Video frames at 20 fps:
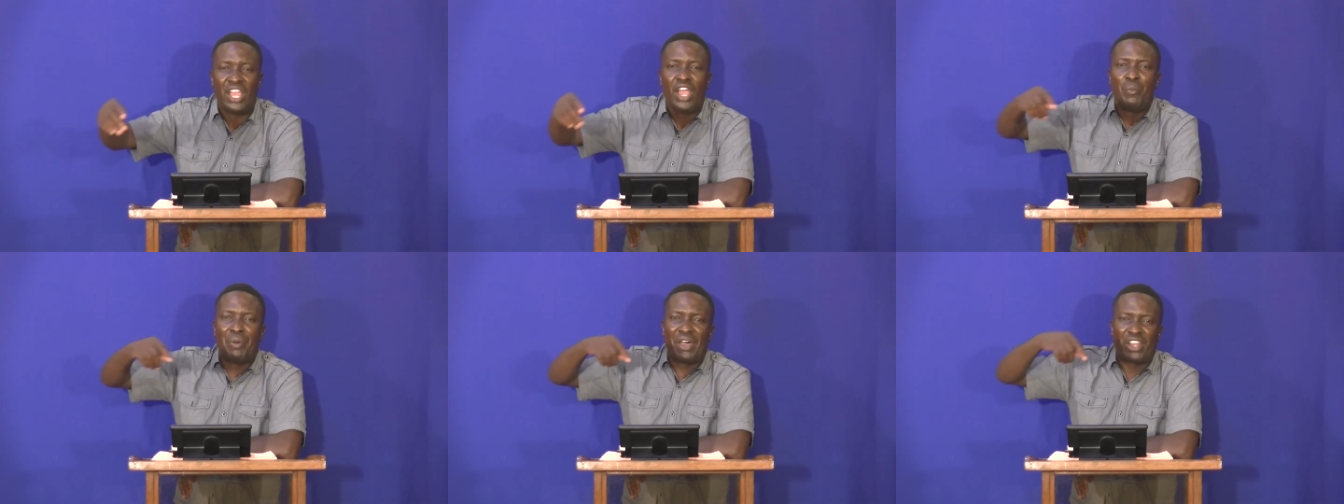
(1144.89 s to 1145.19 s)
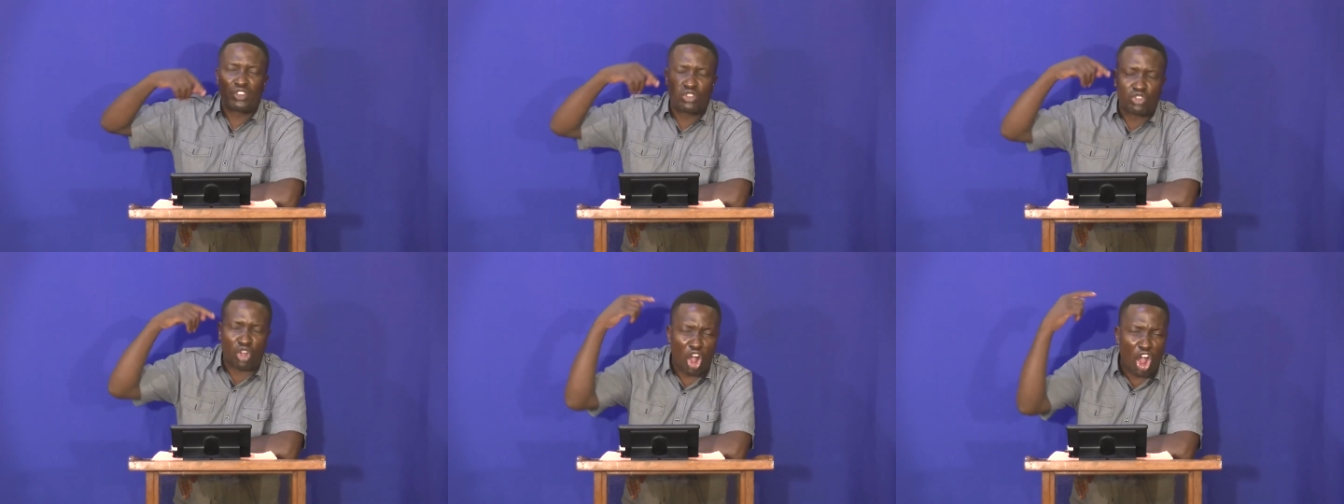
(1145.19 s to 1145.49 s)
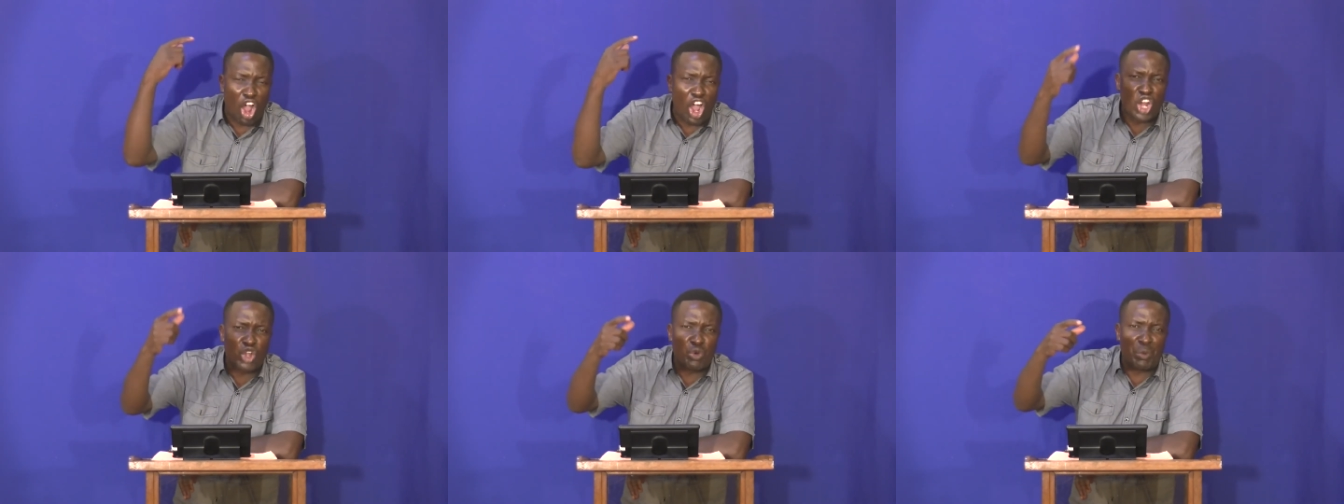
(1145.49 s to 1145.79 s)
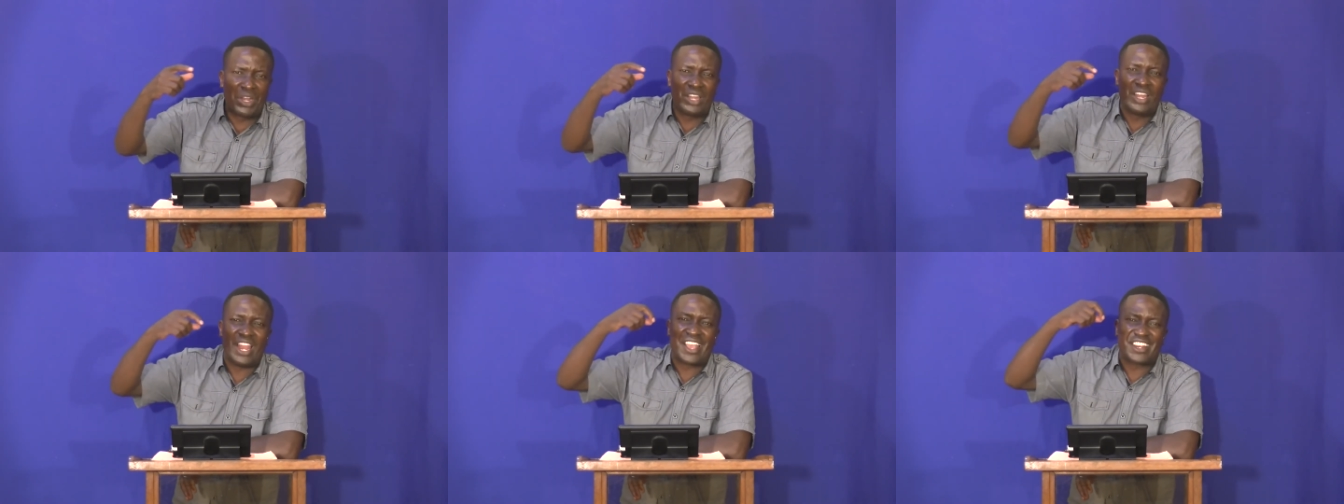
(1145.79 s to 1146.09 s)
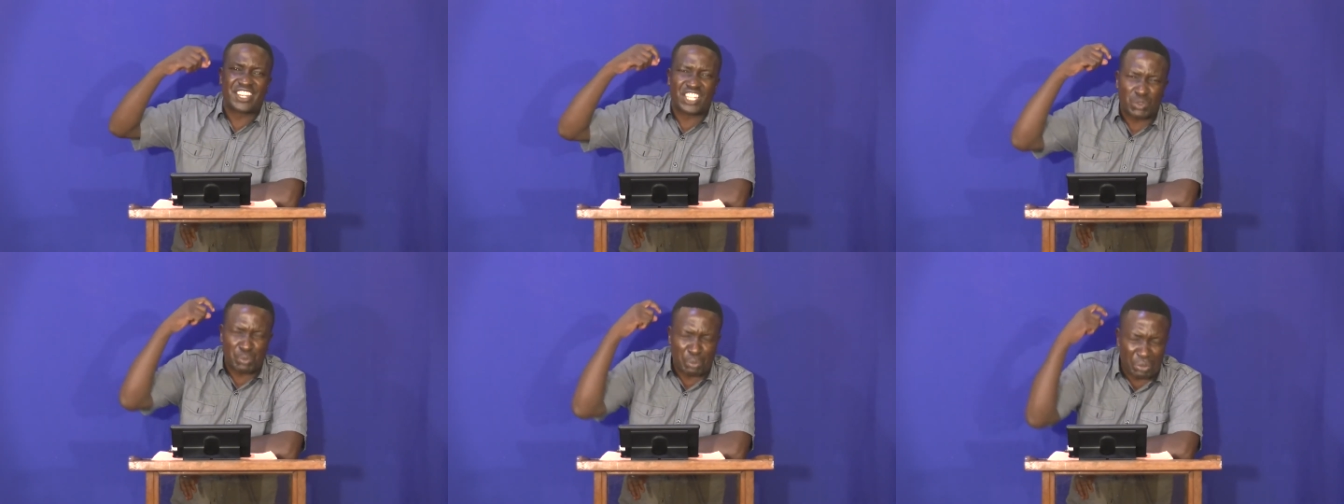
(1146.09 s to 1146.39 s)
but God will
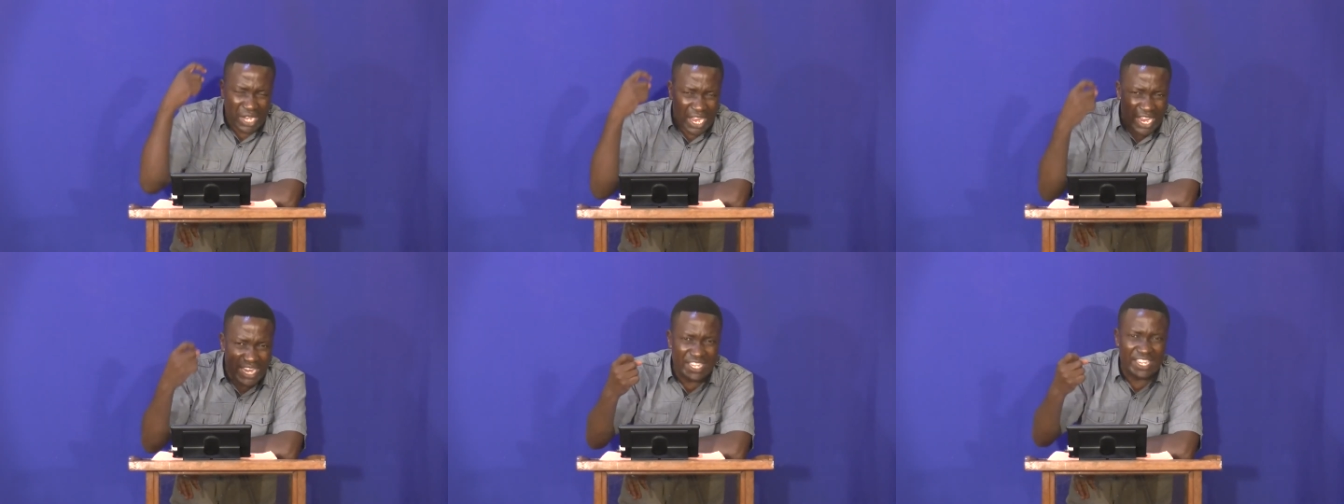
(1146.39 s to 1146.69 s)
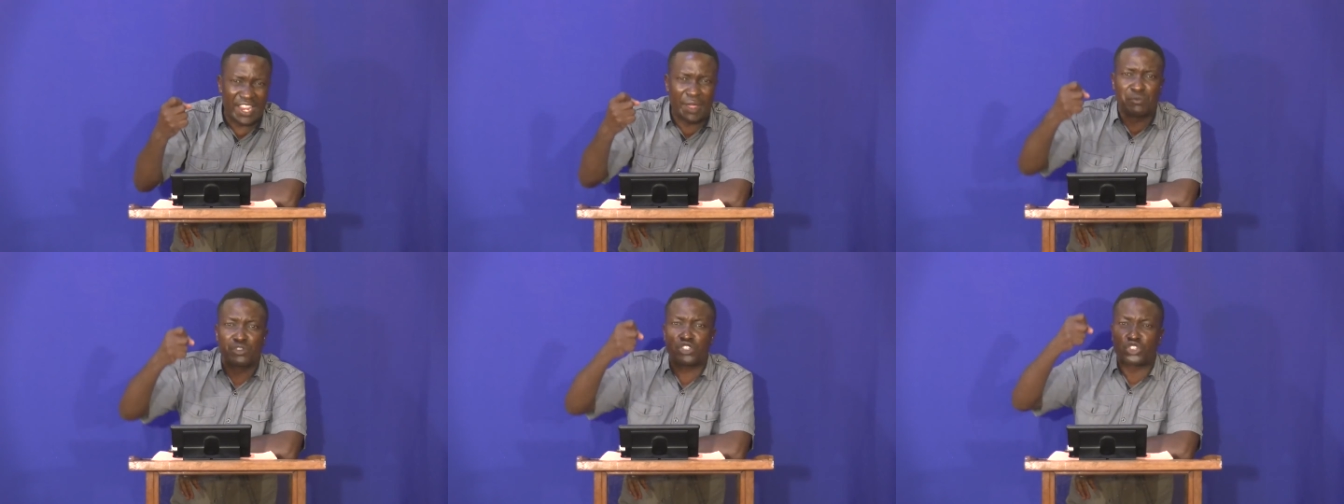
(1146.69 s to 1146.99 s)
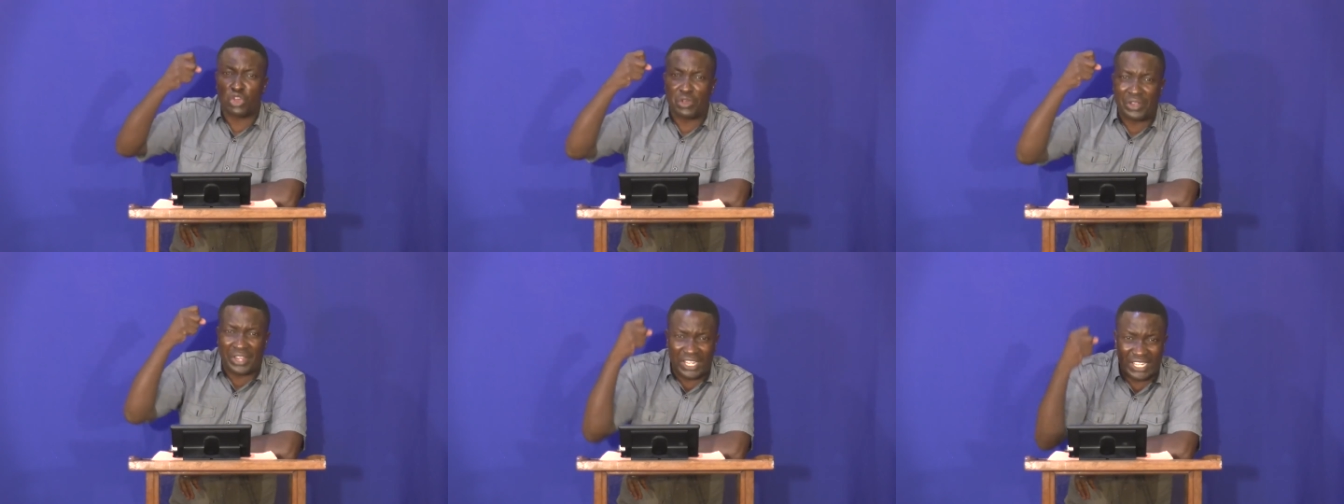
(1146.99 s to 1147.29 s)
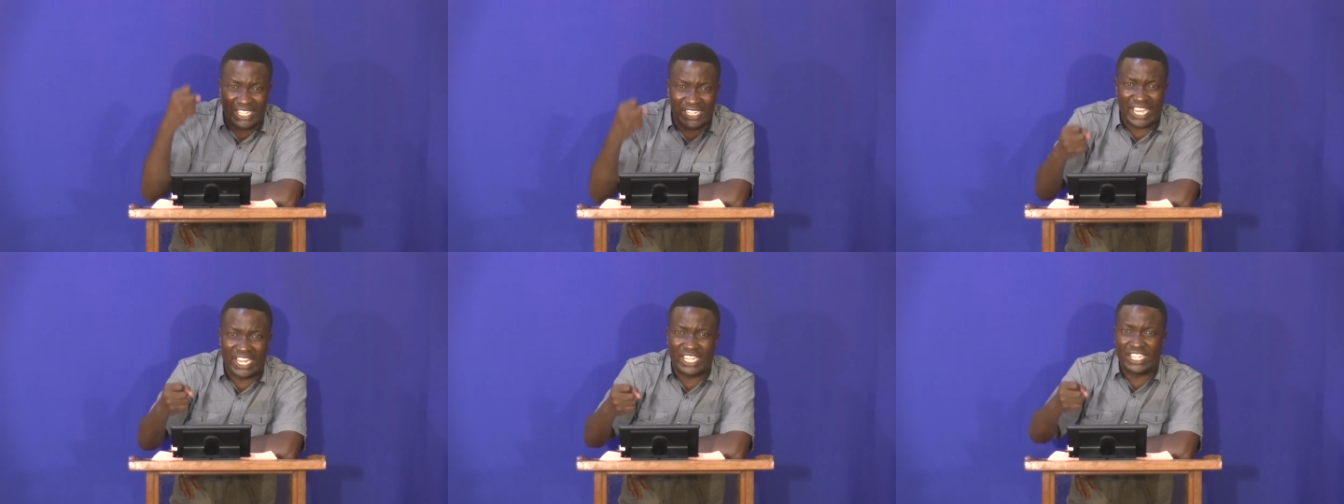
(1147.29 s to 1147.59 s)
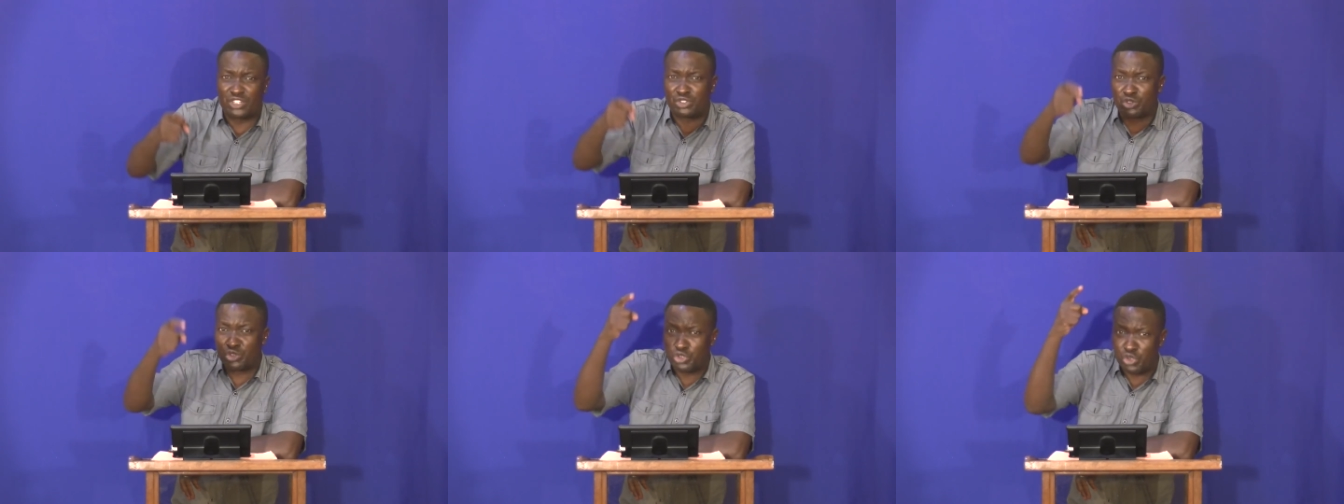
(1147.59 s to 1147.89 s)
explain them so
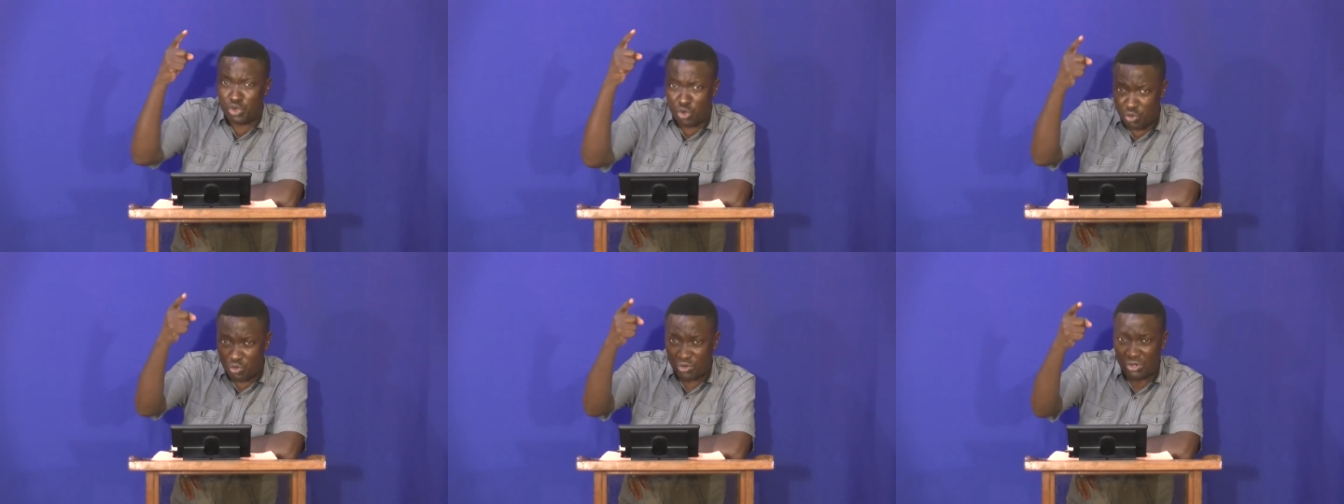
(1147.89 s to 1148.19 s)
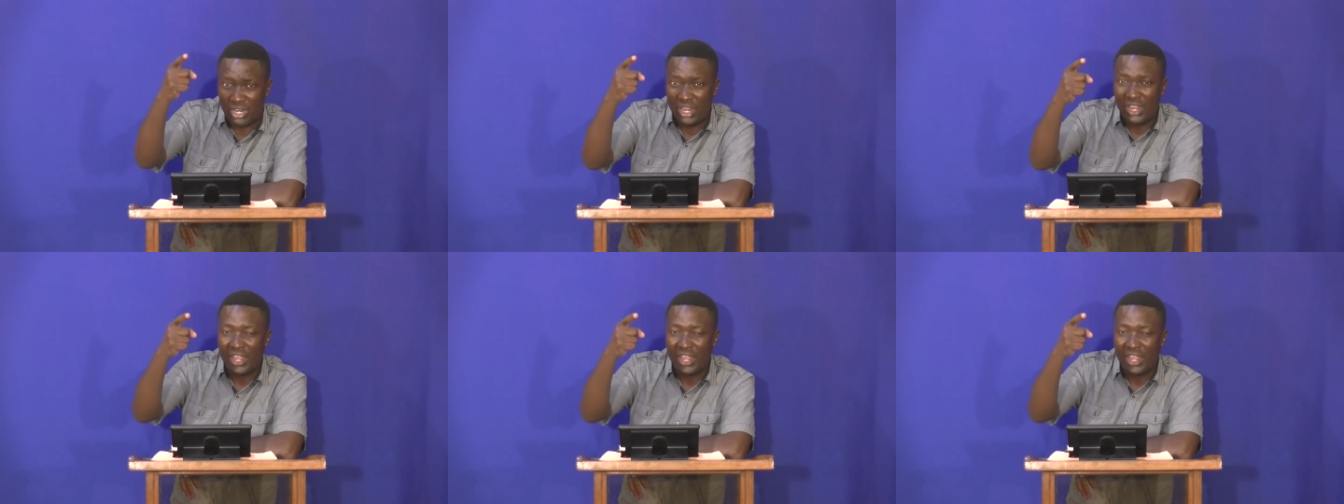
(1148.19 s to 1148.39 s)
clearly to you.